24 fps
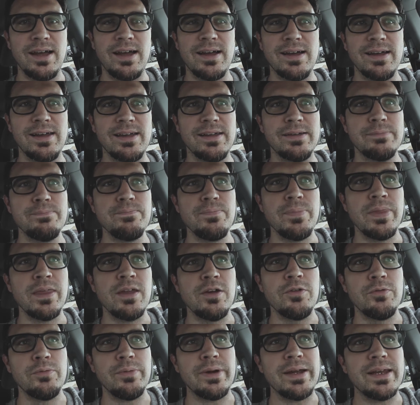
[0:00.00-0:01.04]
I
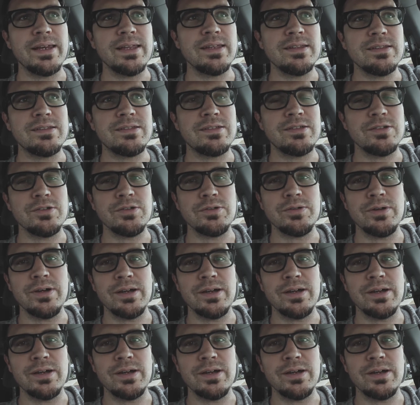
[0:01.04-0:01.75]
ran into